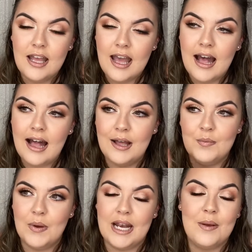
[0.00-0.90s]
and
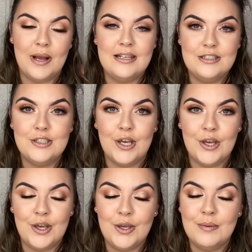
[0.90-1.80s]
when I went
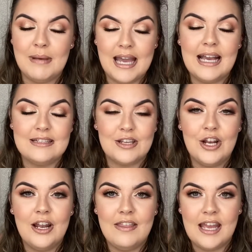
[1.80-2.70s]
to my high
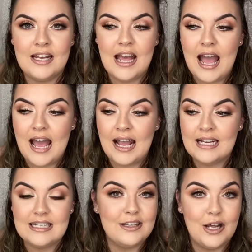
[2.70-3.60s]
school then I
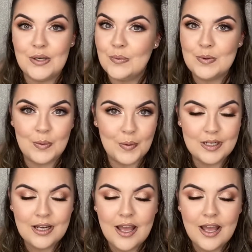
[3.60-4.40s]
did not know no one.